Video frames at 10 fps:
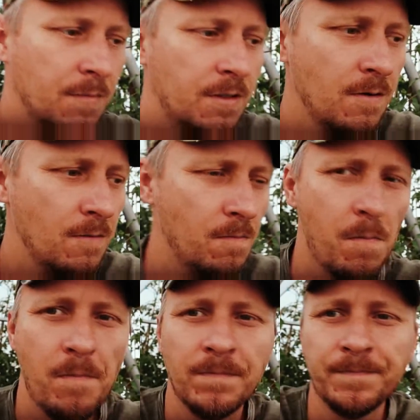So,
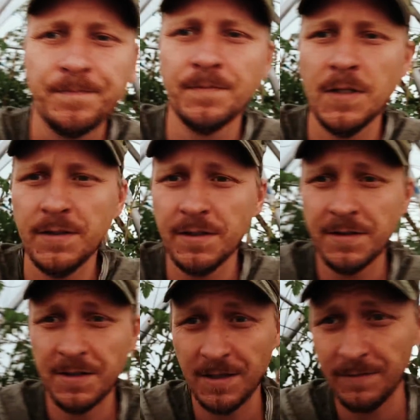as you can
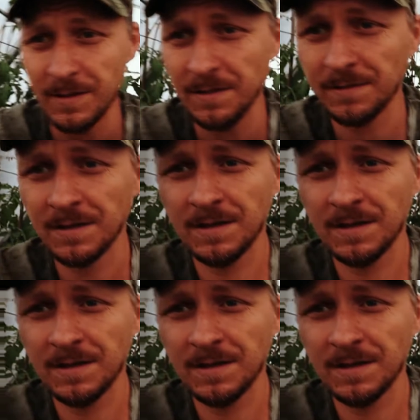see, I've got